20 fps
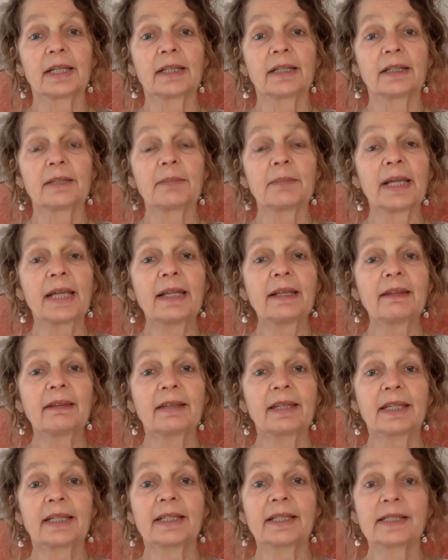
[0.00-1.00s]
the main
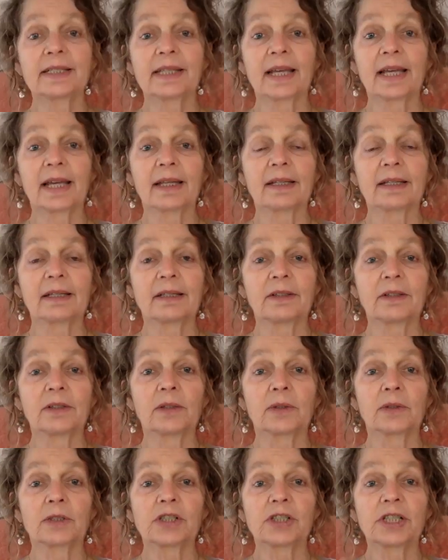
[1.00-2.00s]
thing is that,
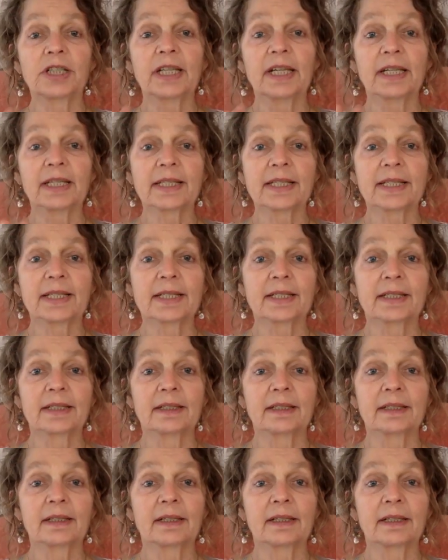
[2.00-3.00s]
she gets
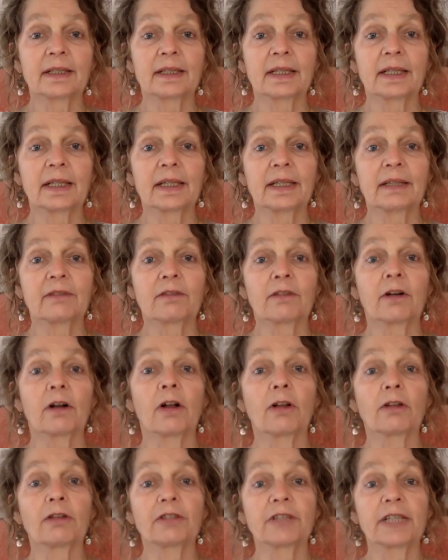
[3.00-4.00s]

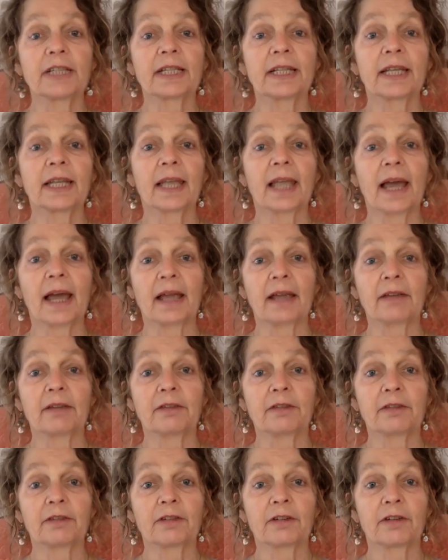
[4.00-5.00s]
involved in
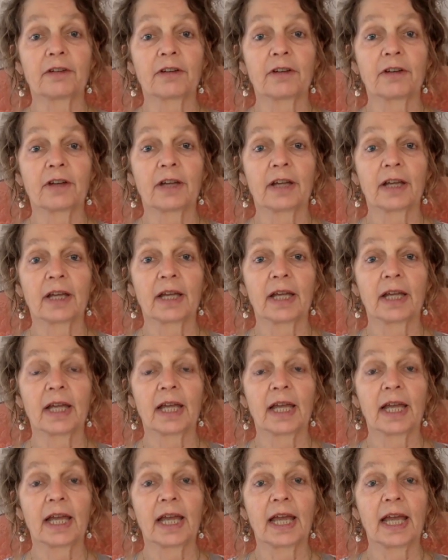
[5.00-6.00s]
life
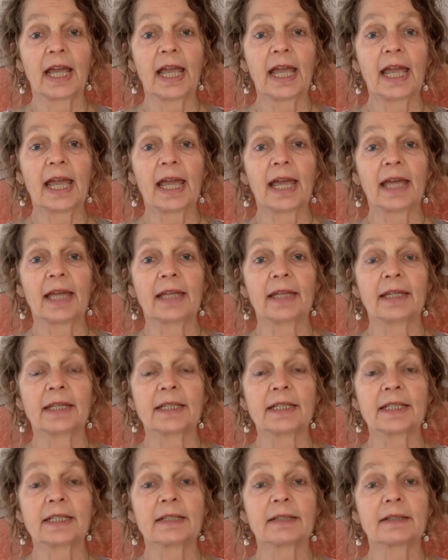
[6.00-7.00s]

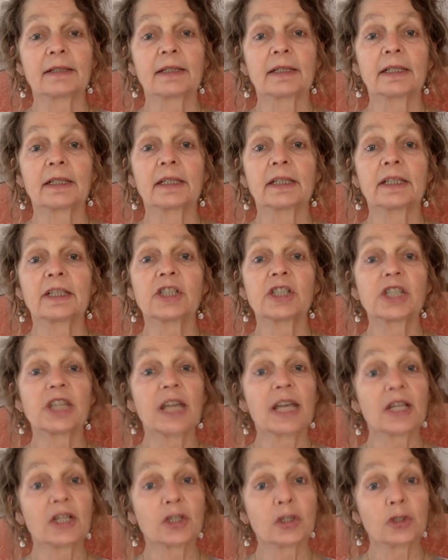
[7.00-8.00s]
and
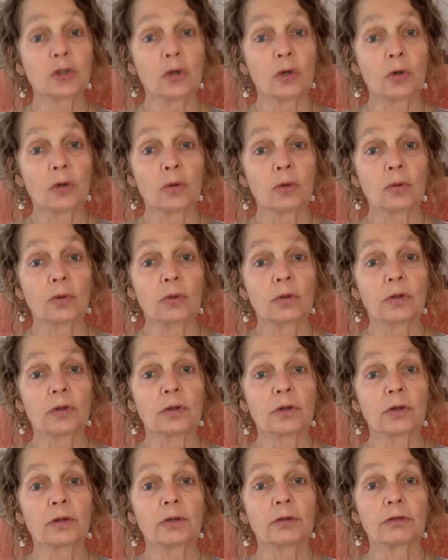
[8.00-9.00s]
she has no
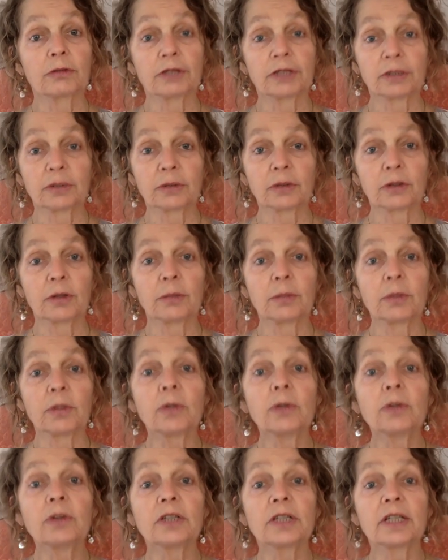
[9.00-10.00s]
real
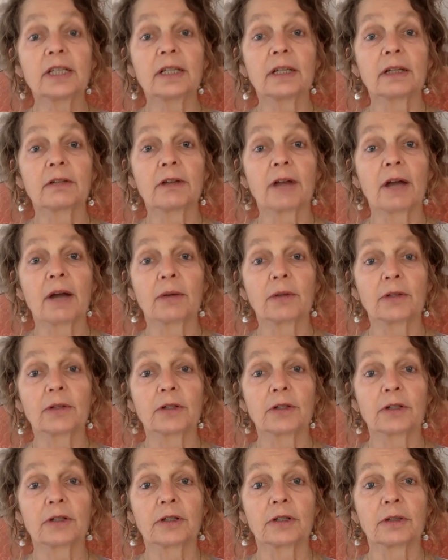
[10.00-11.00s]
community around
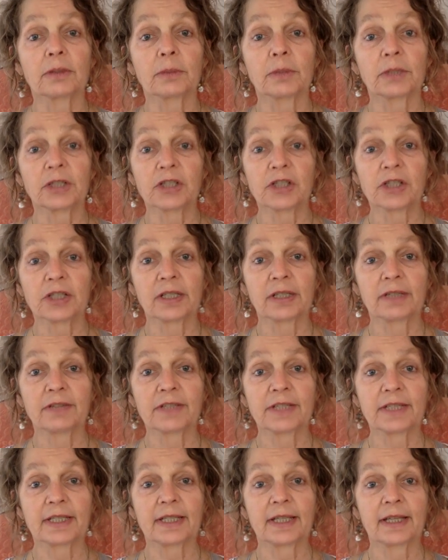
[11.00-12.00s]
her where she
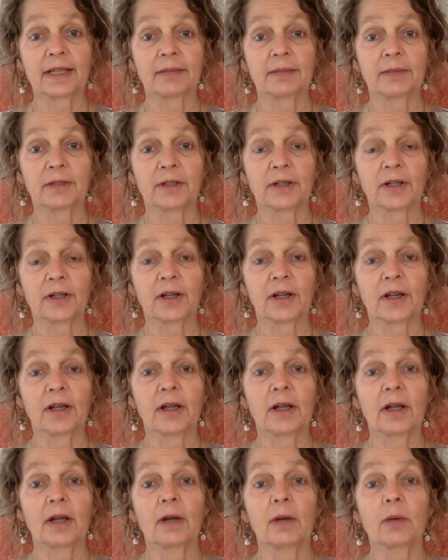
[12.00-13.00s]
lives in Denmark.
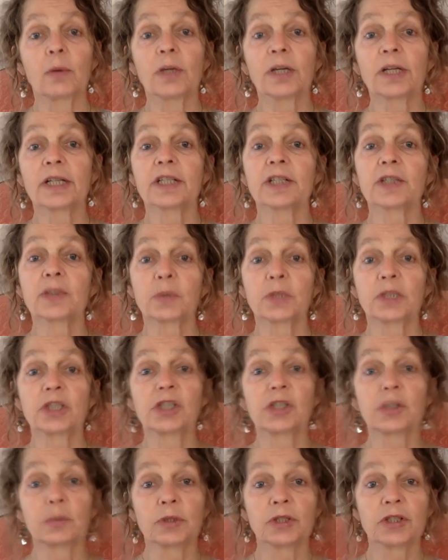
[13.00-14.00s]
Whereas when
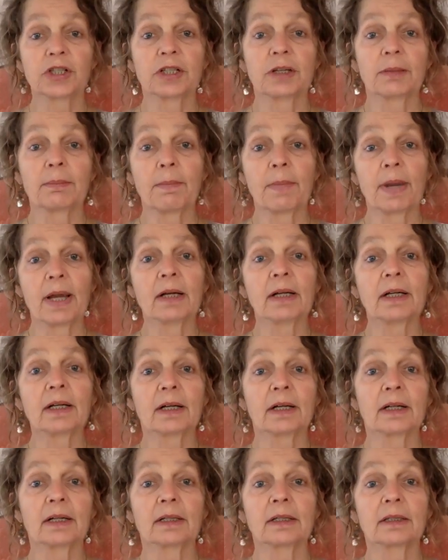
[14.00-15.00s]
she was in
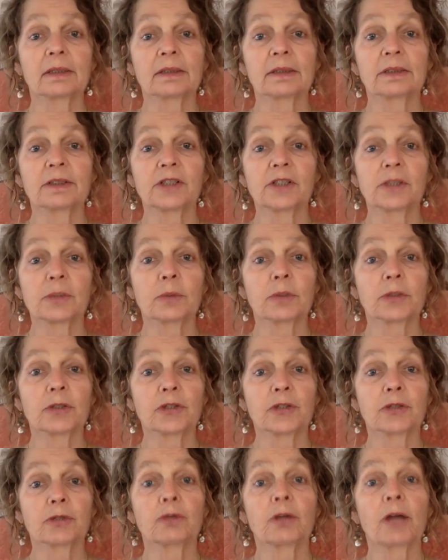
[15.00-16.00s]
America, she
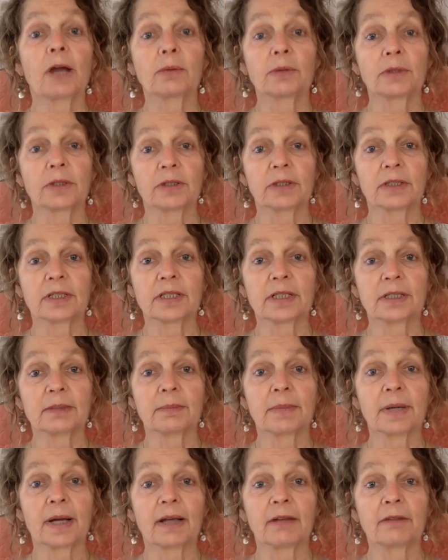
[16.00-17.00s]
was surrounded
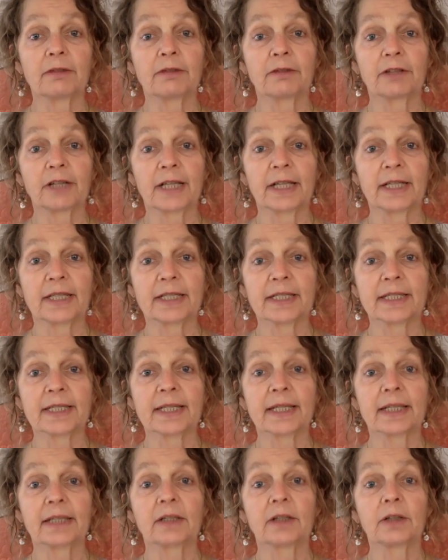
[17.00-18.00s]
by
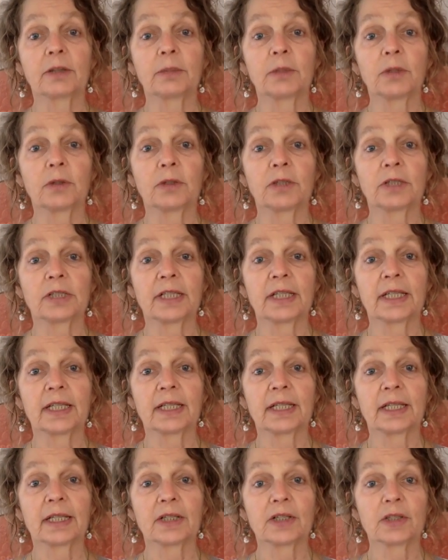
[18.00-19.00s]
friends and
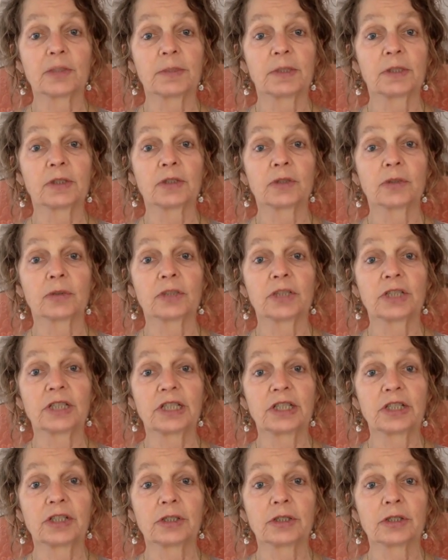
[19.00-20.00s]
community and spiritual
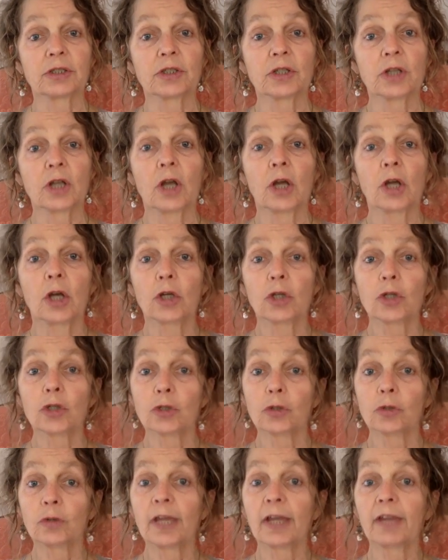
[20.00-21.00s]
teachers,
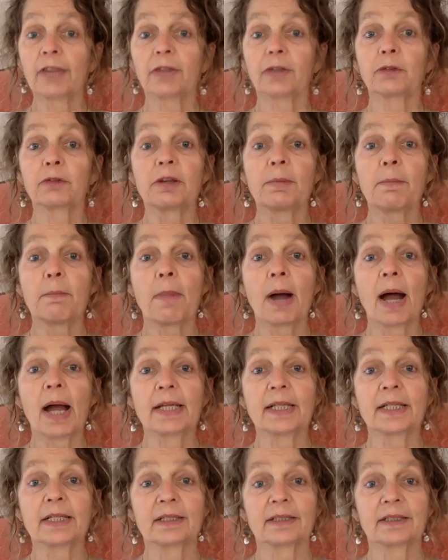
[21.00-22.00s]
so that the
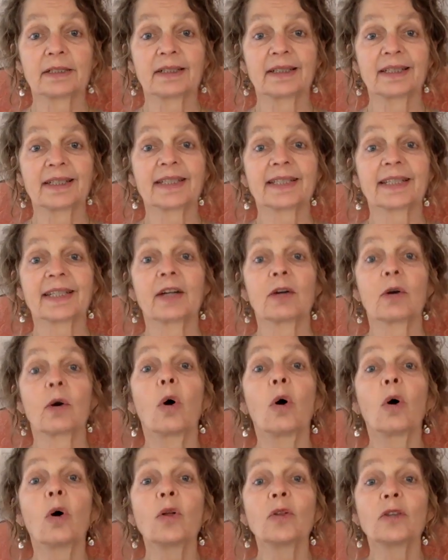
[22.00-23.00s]
reminder is there
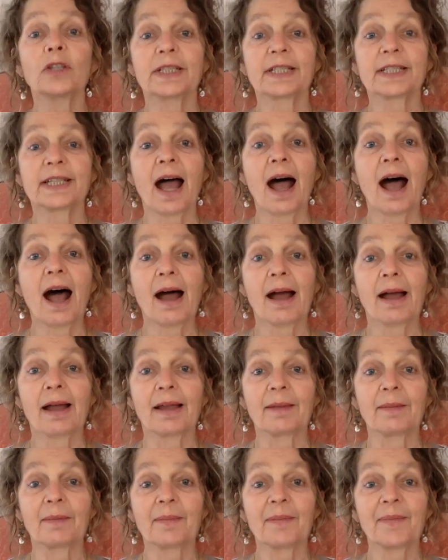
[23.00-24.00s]
all the
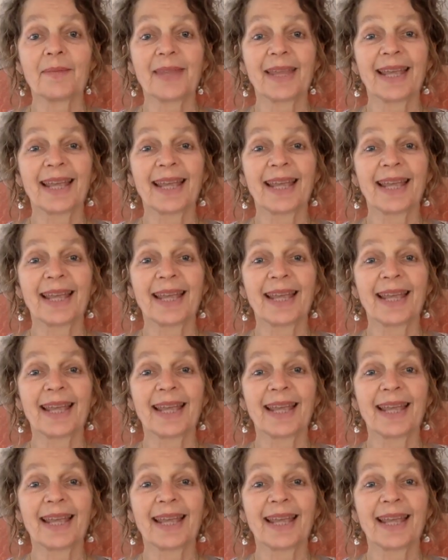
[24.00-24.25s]
time.